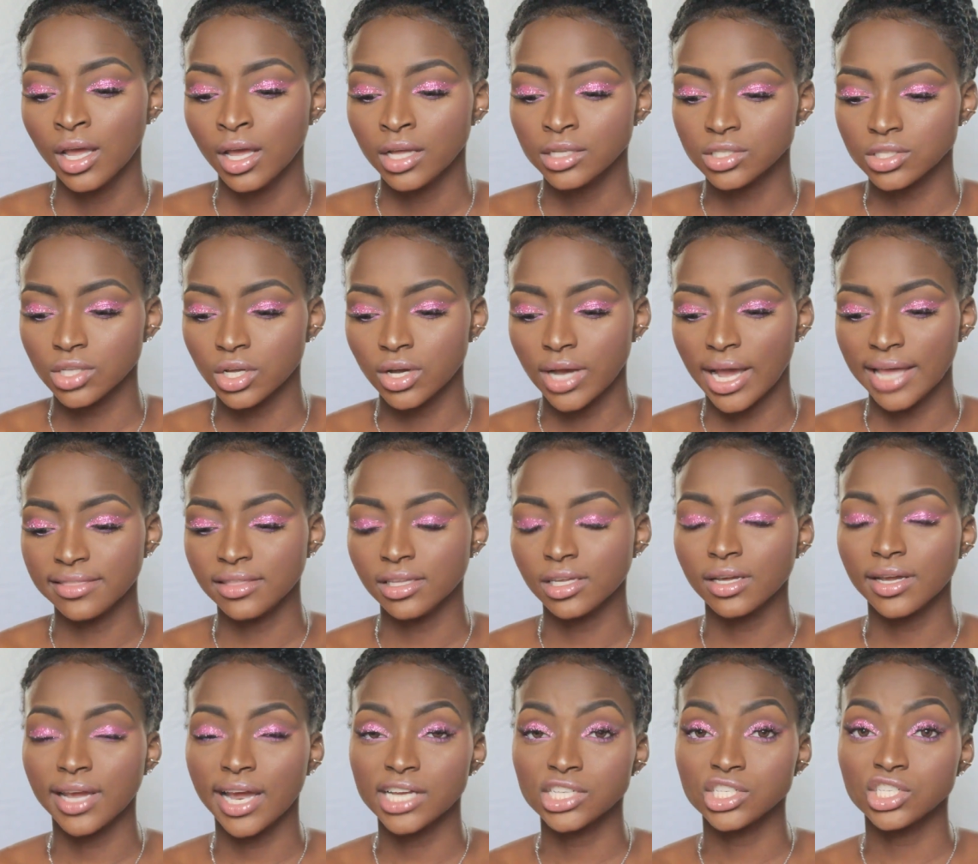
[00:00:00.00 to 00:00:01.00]
so I think
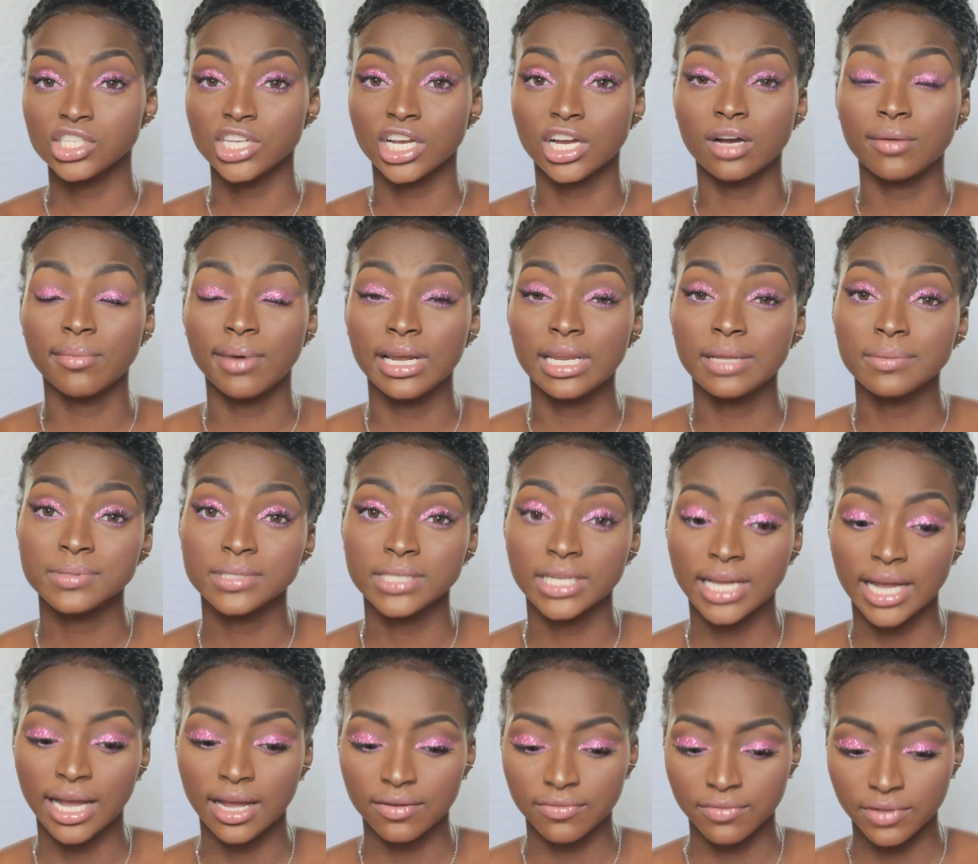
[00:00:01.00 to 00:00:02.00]
you guys should check out my lipstick
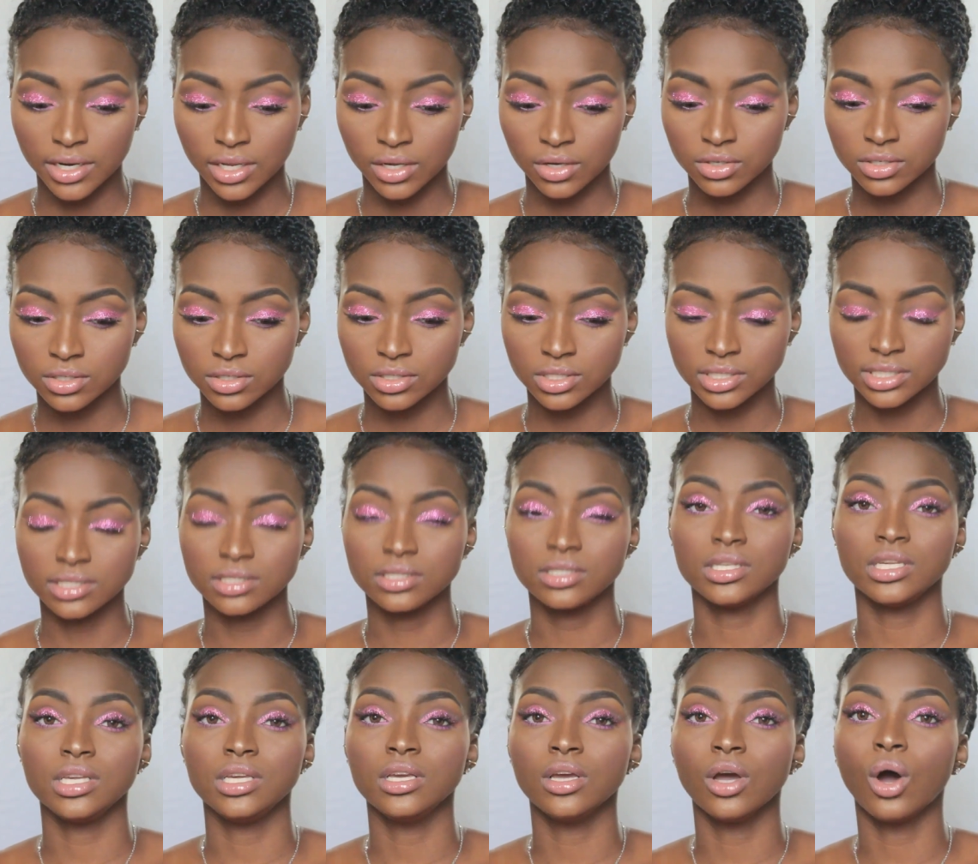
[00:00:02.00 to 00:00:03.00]
hack video to
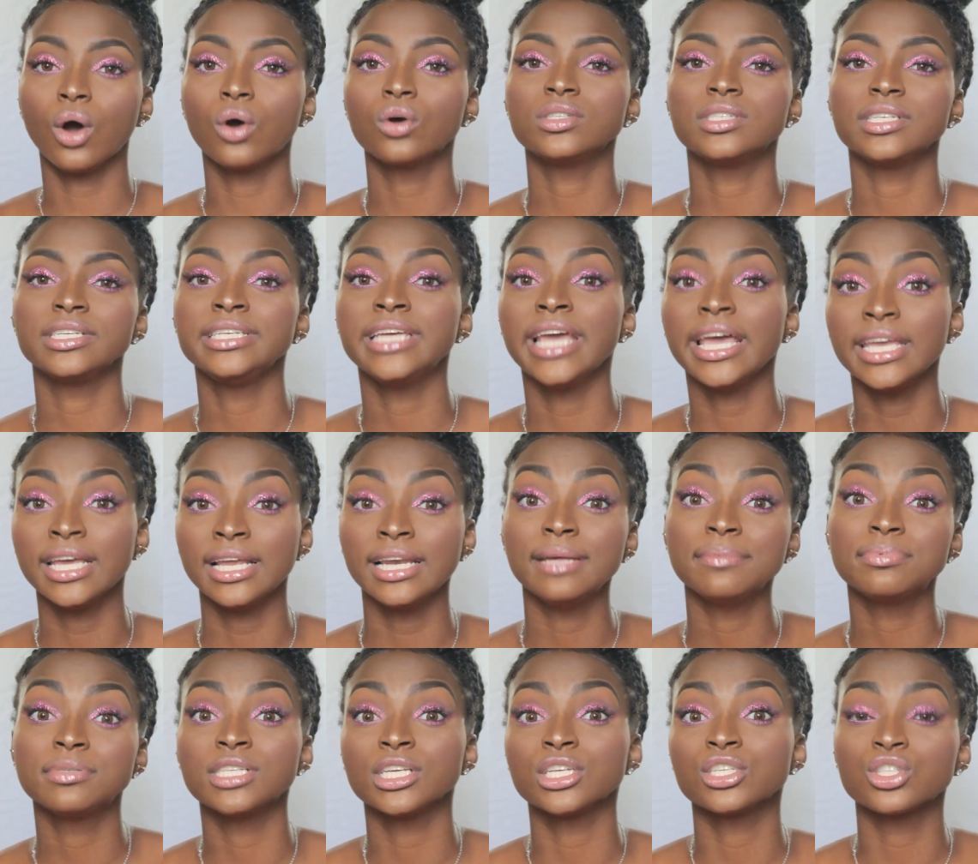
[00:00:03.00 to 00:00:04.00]
see how to get your
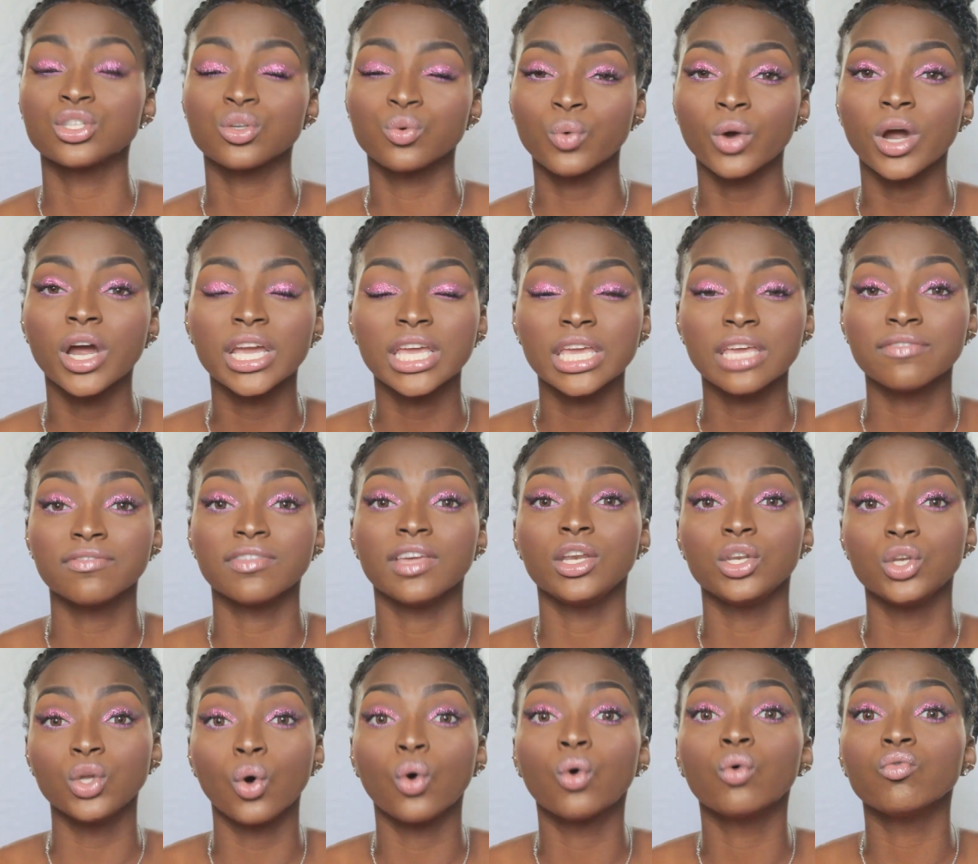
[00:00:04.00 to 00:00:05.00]
lipsticks to work if they
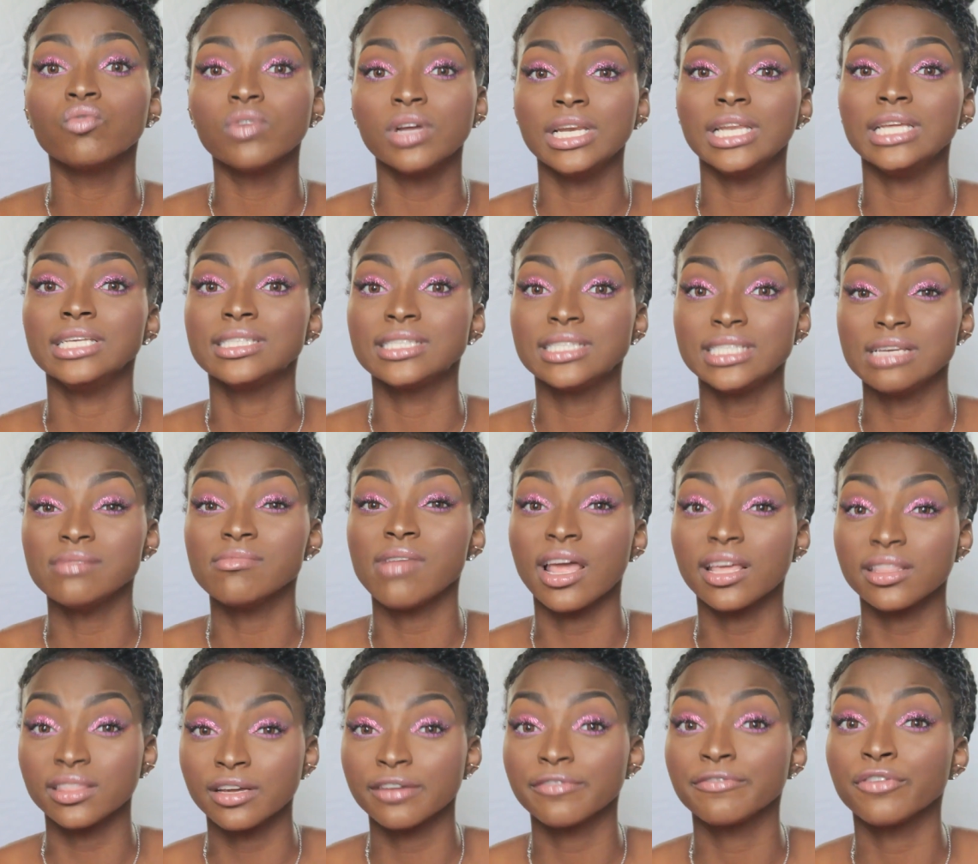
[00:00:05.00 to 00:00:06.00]
don't really seem like
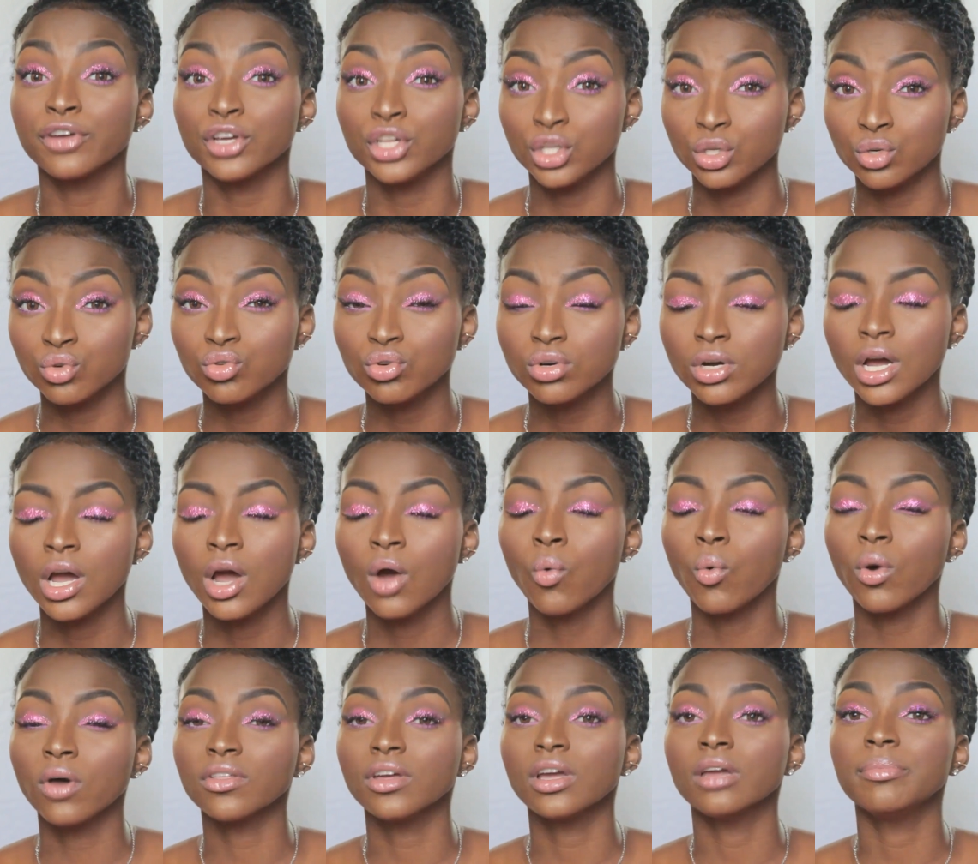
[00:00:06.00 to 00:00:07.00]
they're for you,
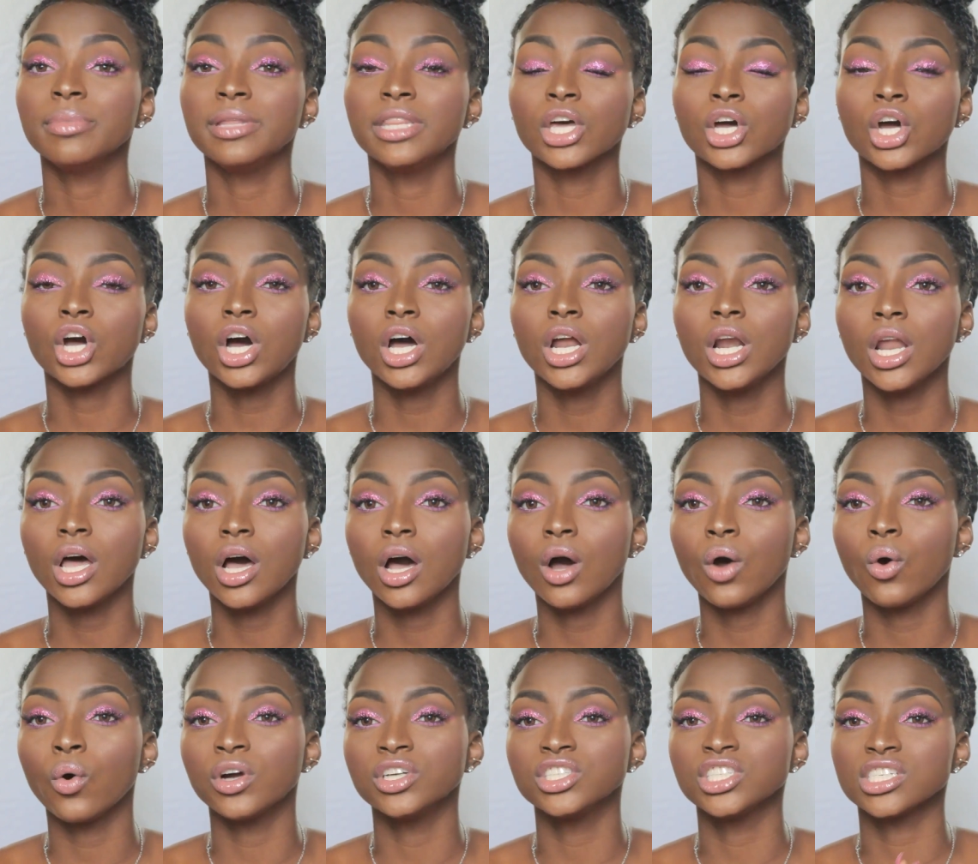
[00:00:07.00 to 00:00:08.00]
whether it be the color
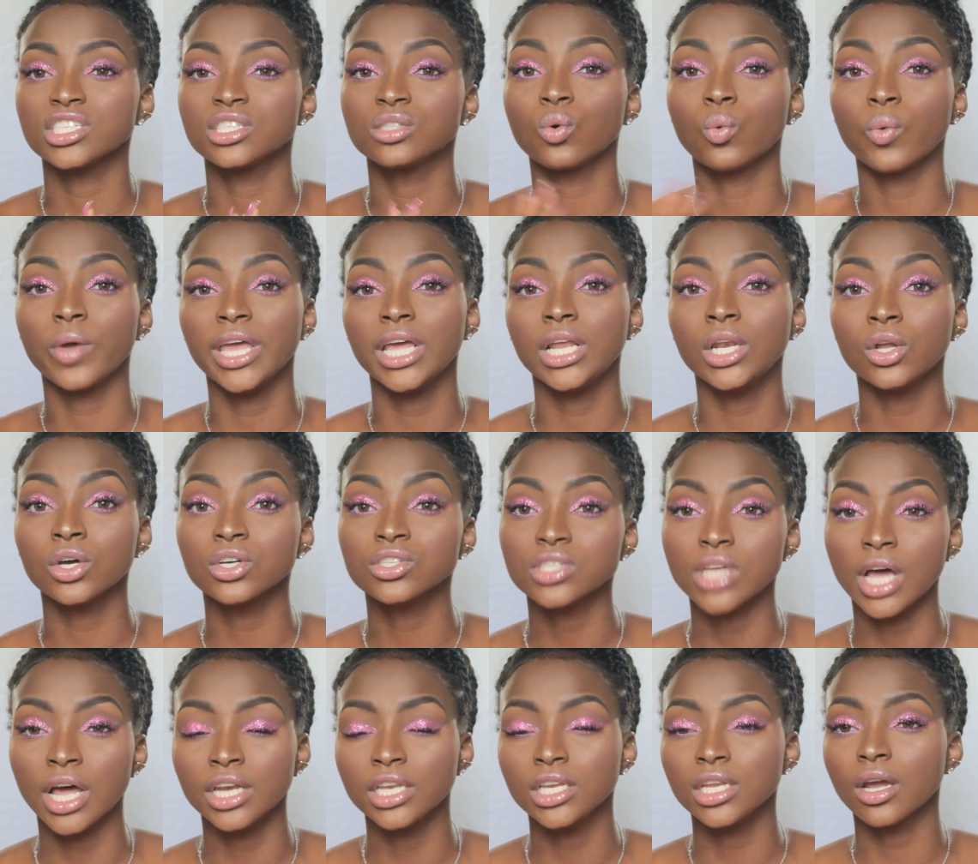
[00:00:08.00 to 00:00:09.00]
or just the way it looks
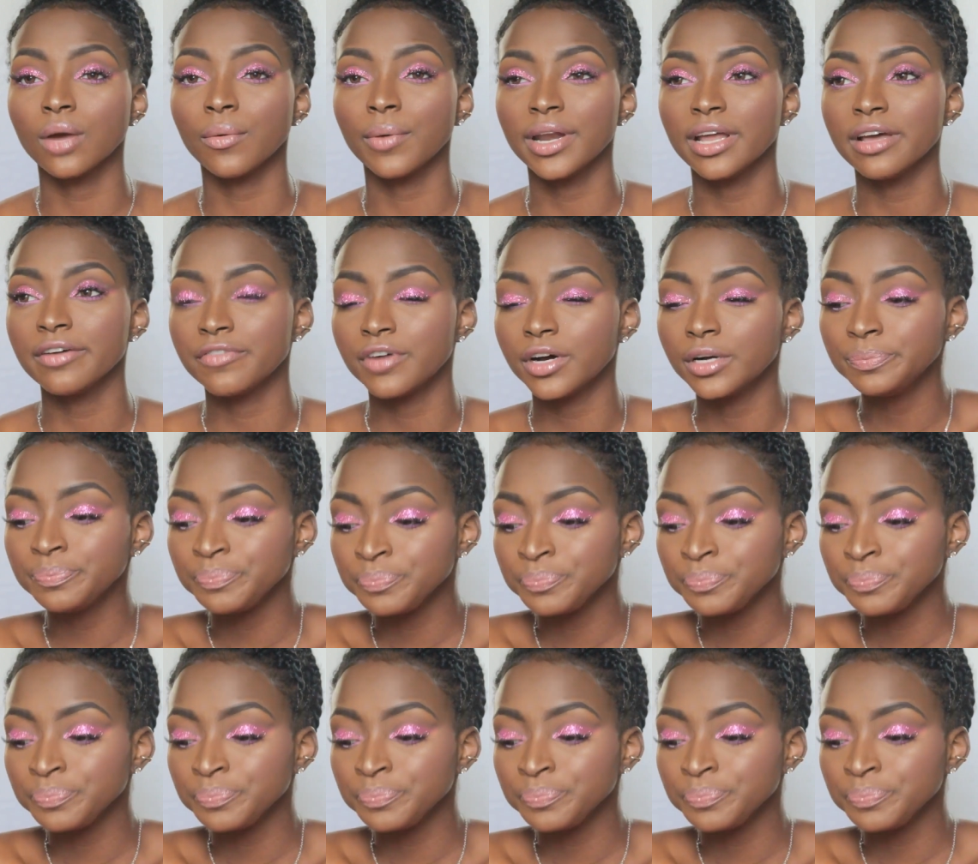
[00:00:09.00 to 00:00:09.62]
on me or whatever.